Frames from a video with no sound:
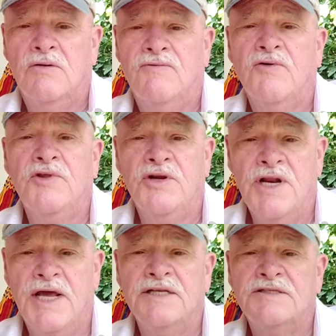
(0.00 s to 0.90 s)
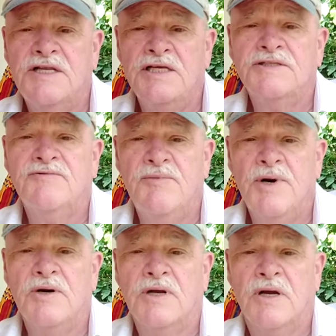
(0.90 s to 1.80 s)
for the United States of
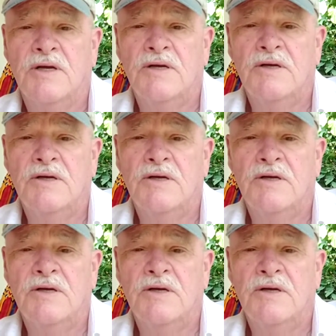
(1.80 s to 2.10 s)
America.